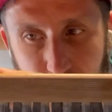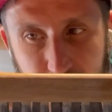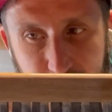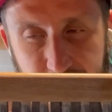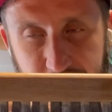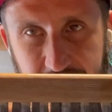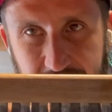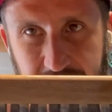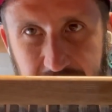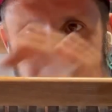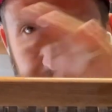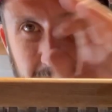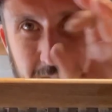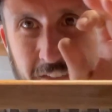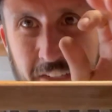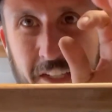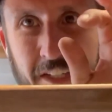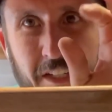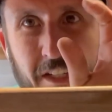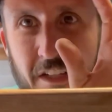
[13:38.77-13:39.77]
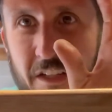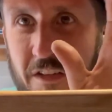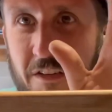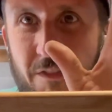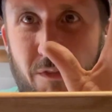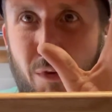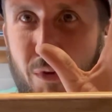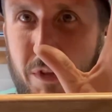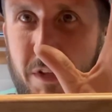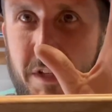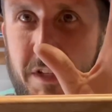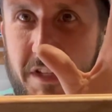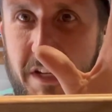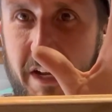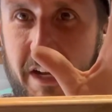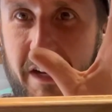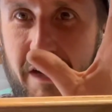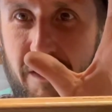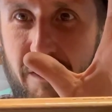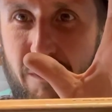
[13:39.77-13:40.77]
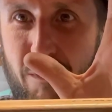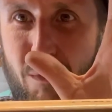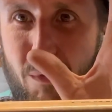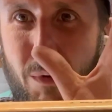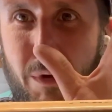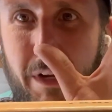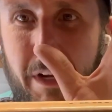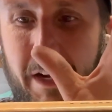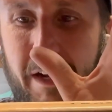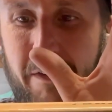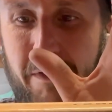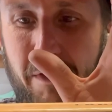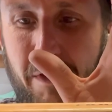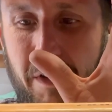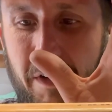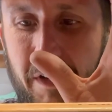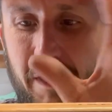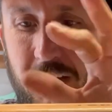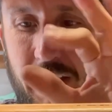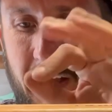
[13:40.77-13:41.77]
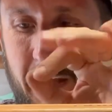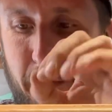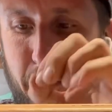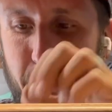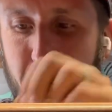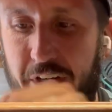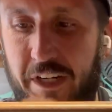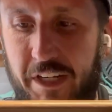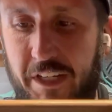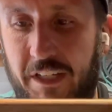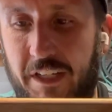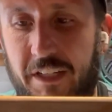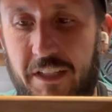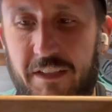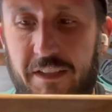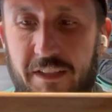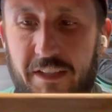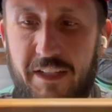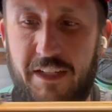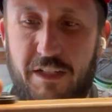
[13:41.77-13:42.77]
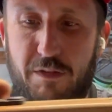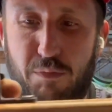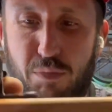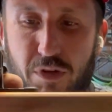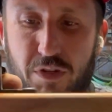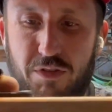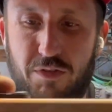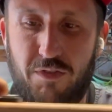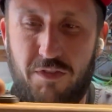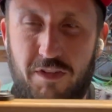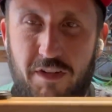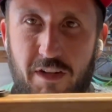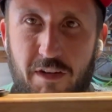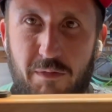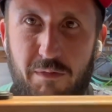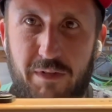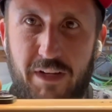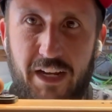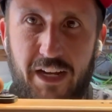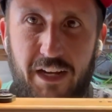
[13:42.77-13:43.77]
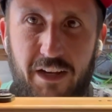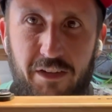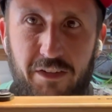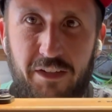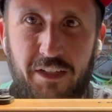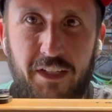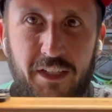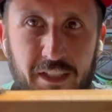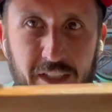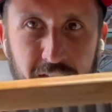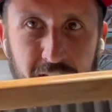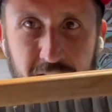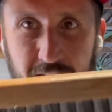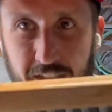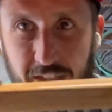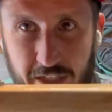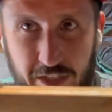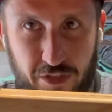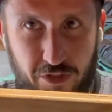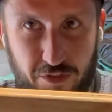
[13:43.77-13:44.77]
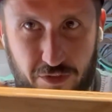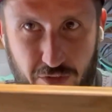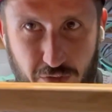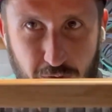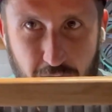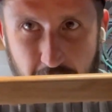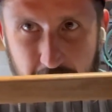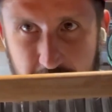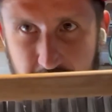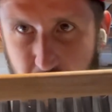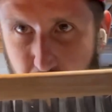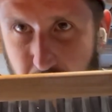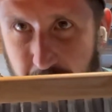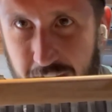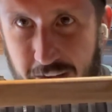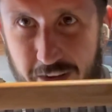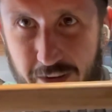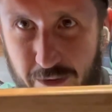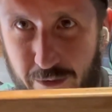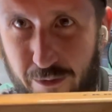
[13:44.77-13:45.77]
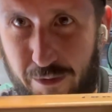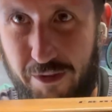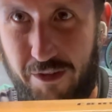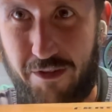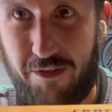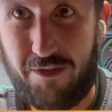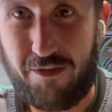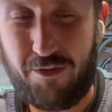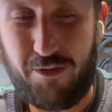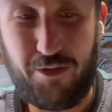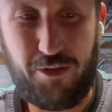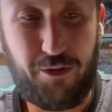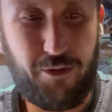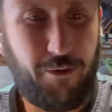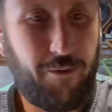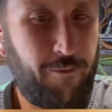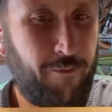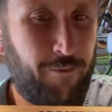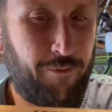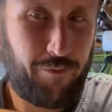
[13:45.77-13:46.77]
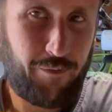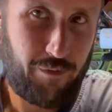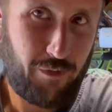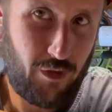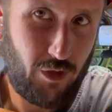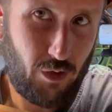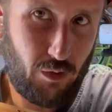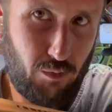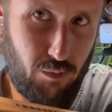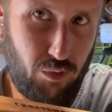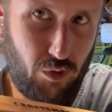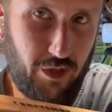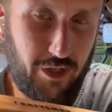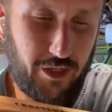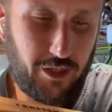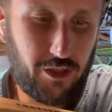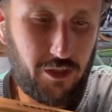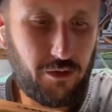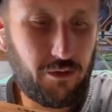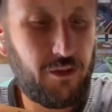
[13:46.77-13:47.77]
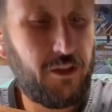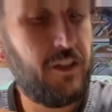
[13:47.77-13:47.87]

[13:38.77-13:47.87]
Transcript: to have, for the sake of whatever happening, these bristles come down and you scratch the panel with a screw. No bueno.